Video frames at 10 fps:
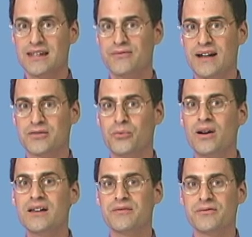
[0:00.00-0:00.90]
In fact,
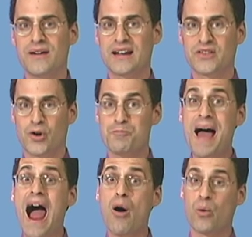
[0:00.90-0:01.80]
what if, in fact, there are
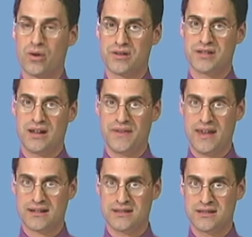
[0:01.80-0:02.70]
powers on
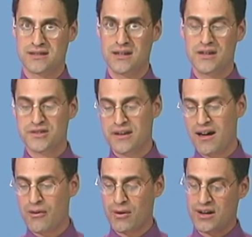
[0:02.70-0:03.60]
the x's? So
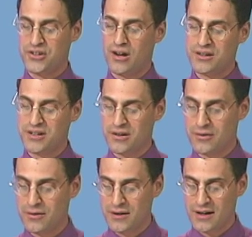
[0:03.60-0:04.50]
now I want to talk to
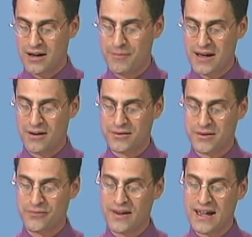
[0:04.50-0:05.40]
you about
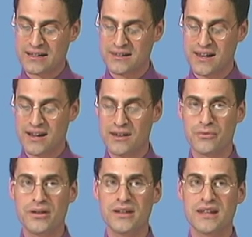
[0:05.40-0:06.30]
the fact that it
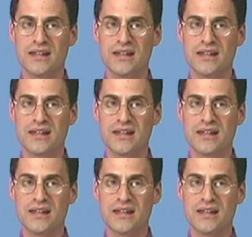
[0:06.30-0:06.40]
really